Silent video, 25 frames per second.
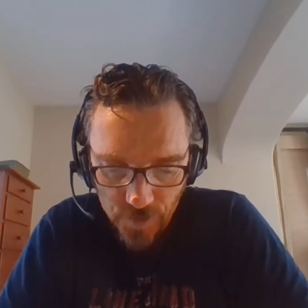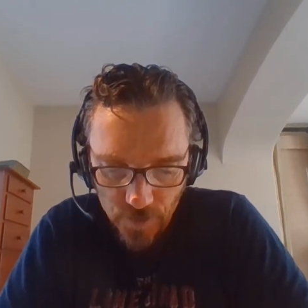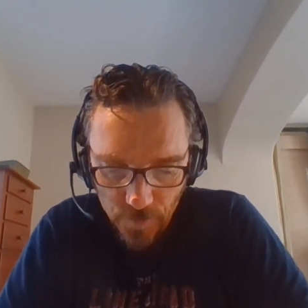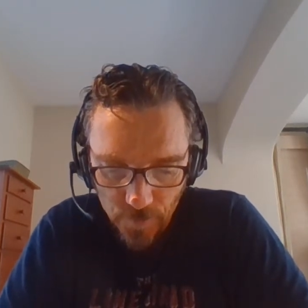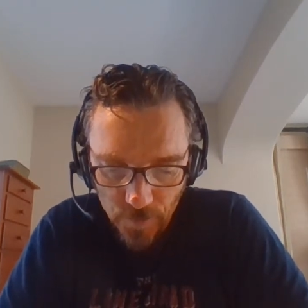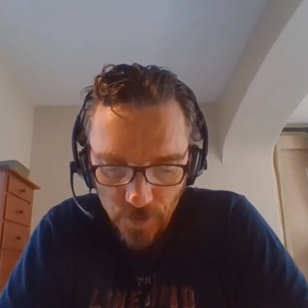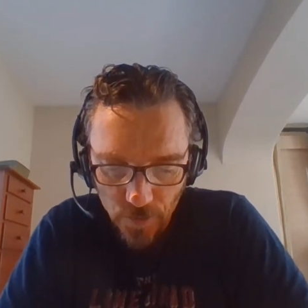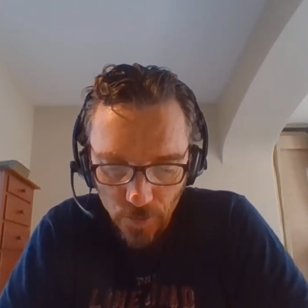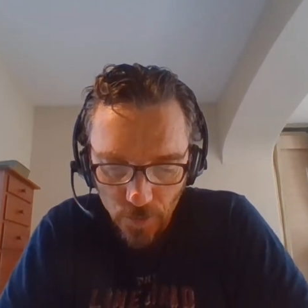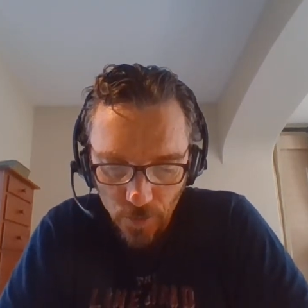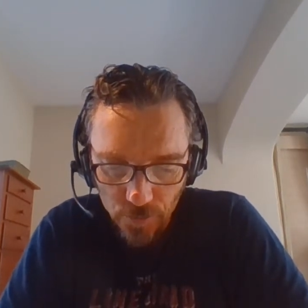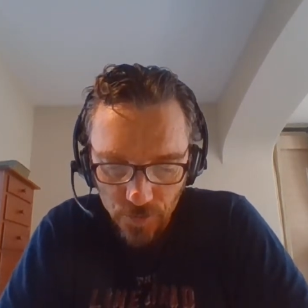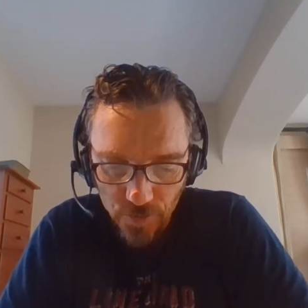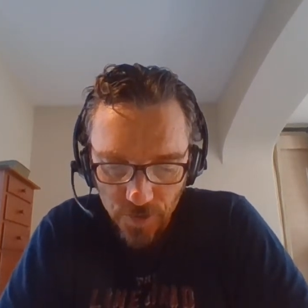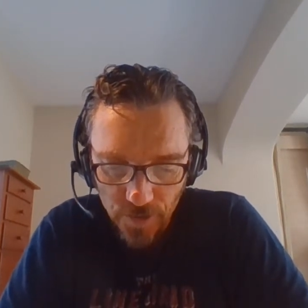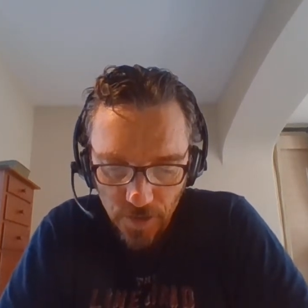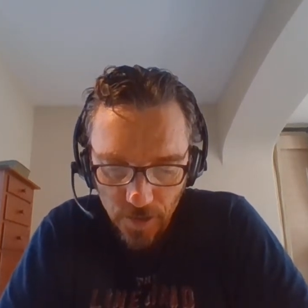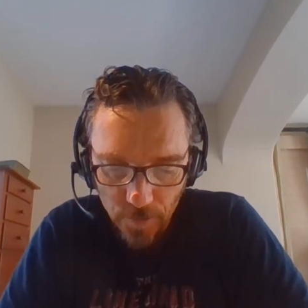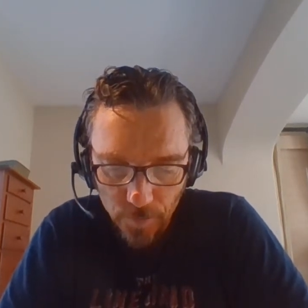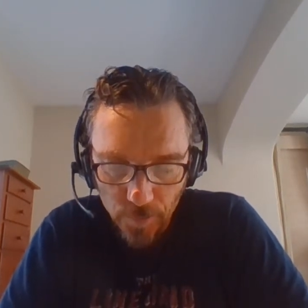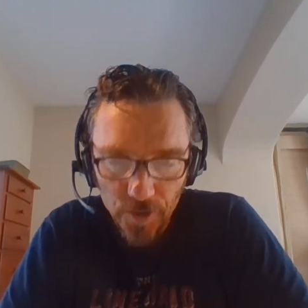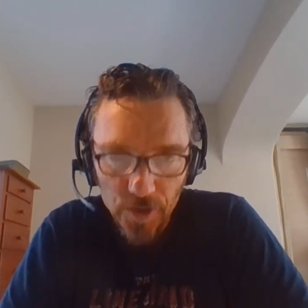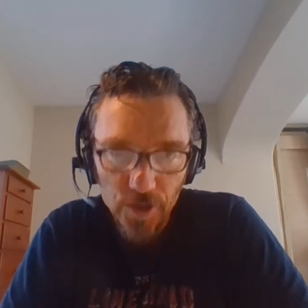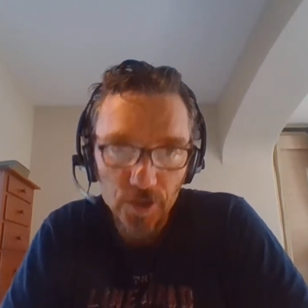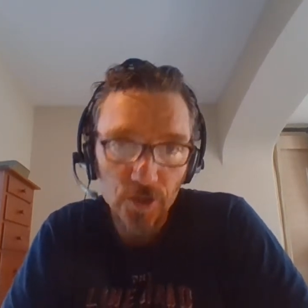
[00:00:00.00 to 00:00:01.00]
some of the older
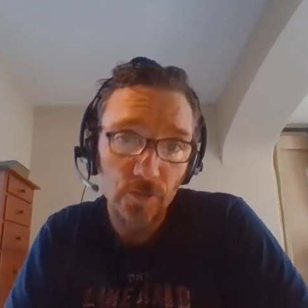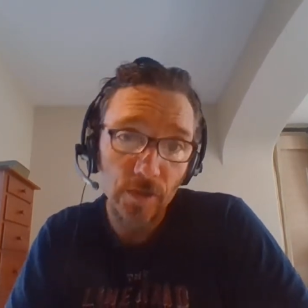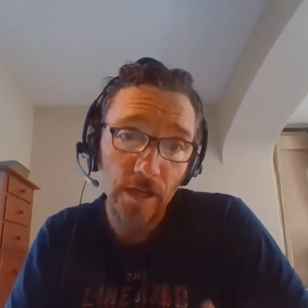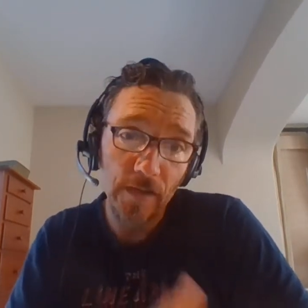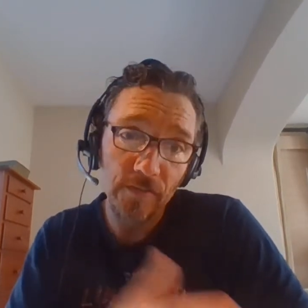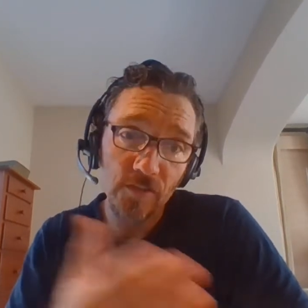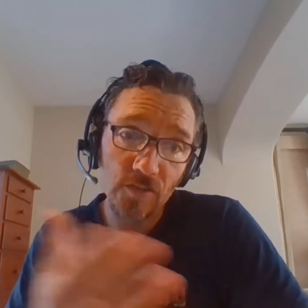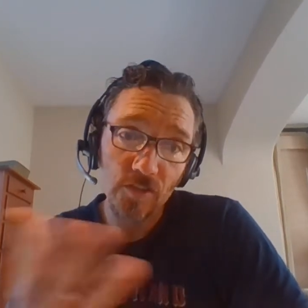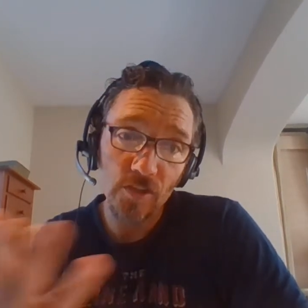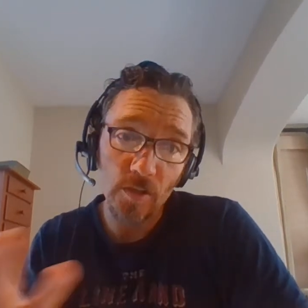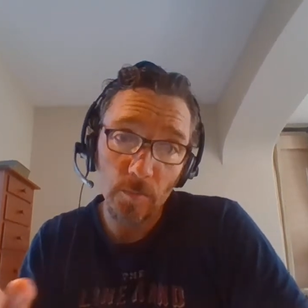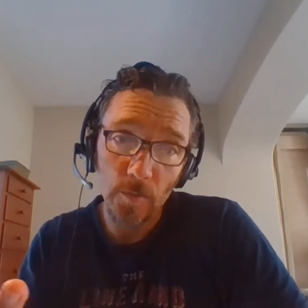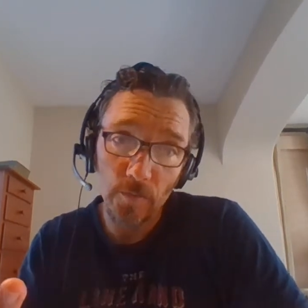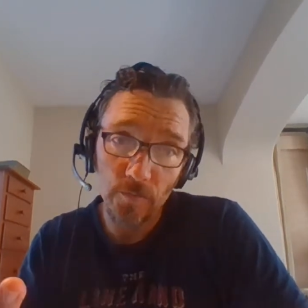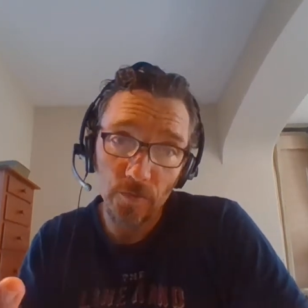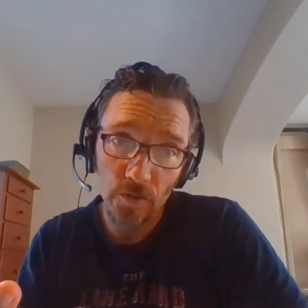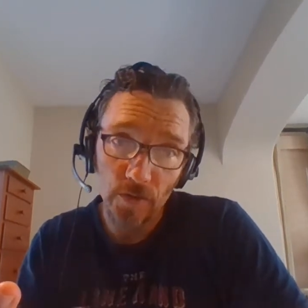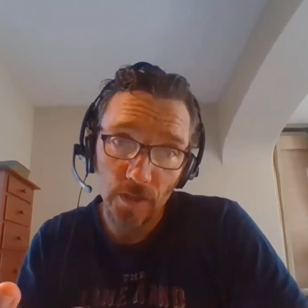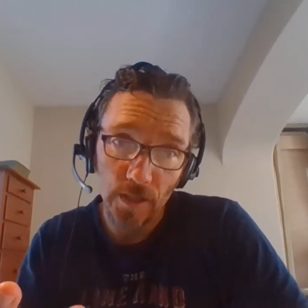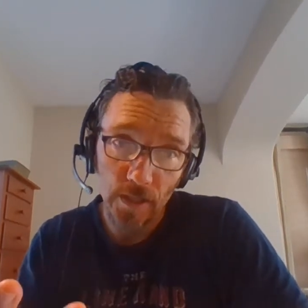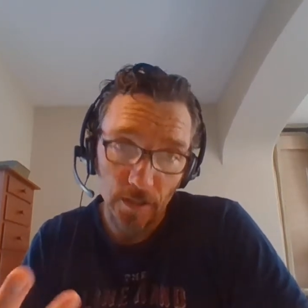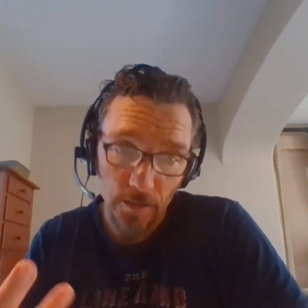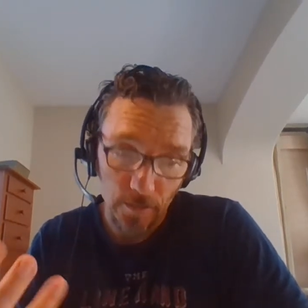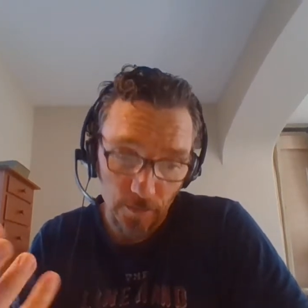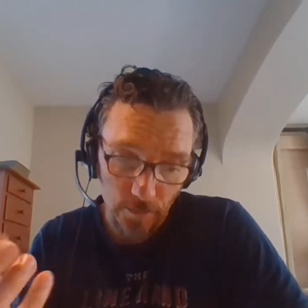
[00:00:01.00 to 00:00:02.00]
data, but you do have some of your
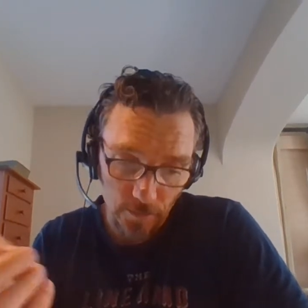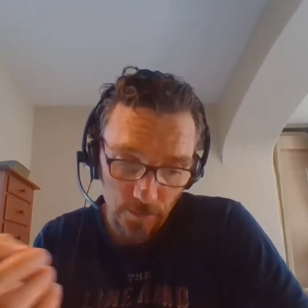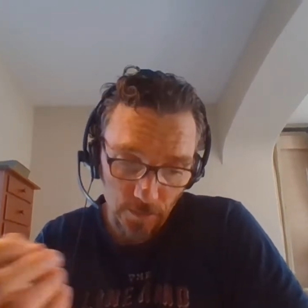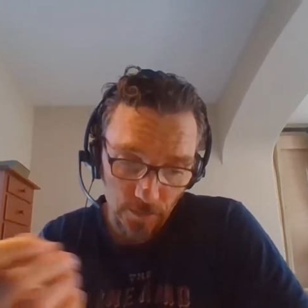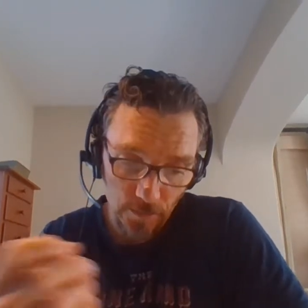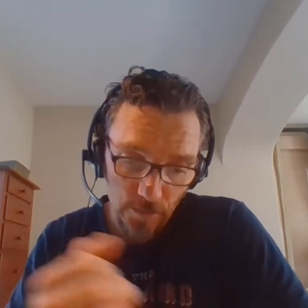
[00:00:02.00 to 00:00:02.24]
data.